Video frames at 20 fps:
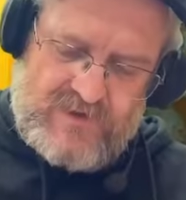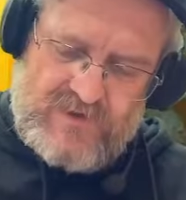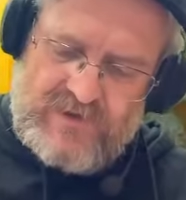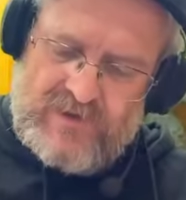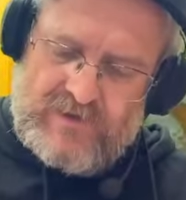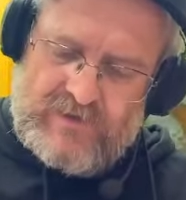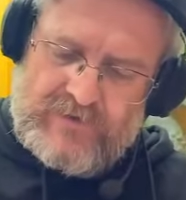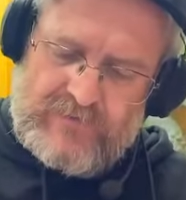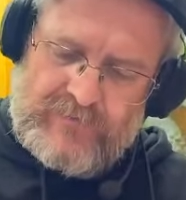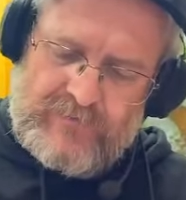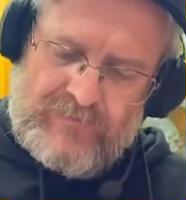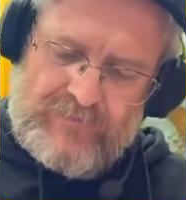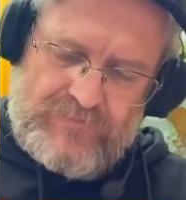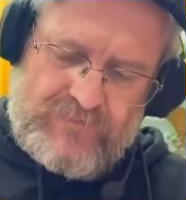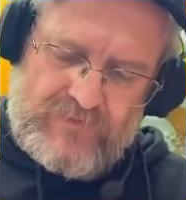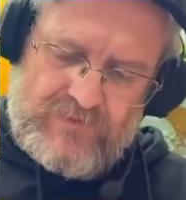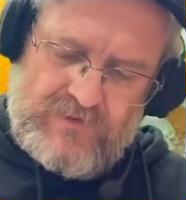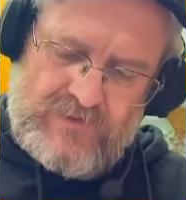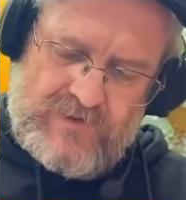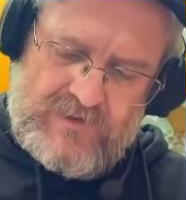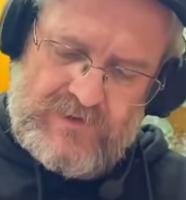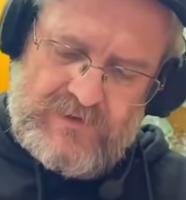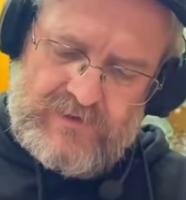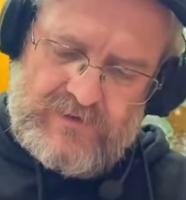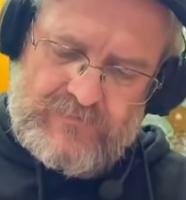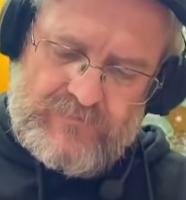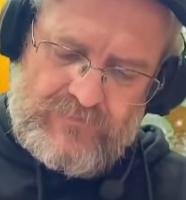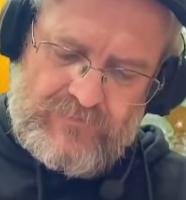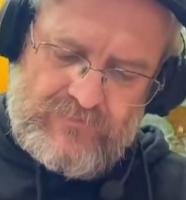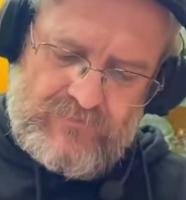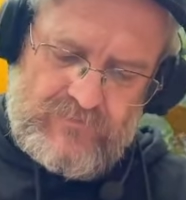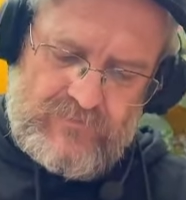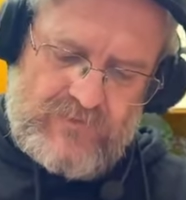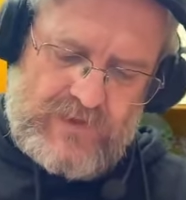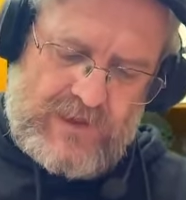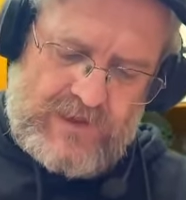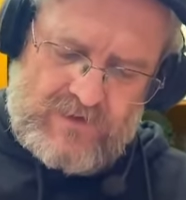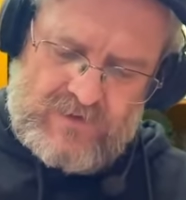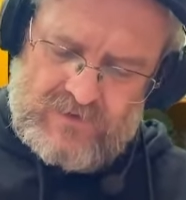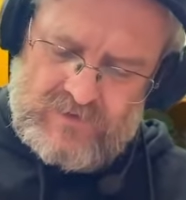so
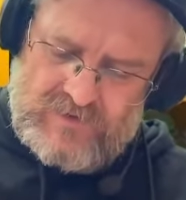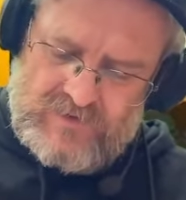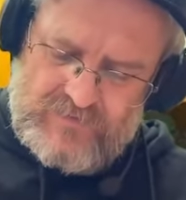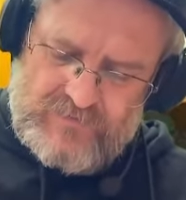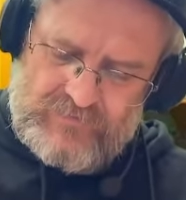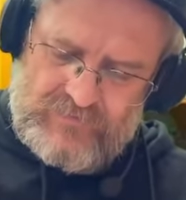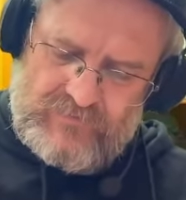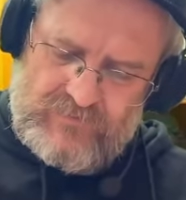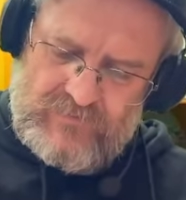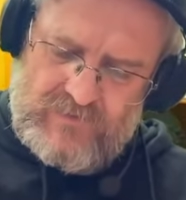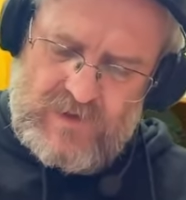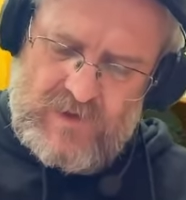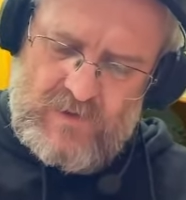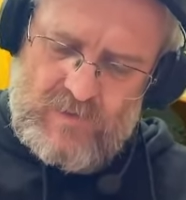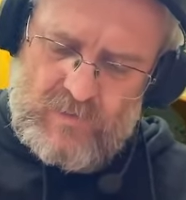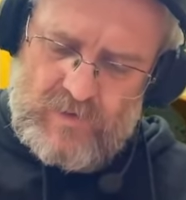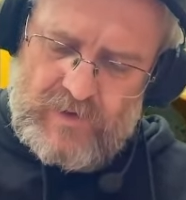they're good. Don't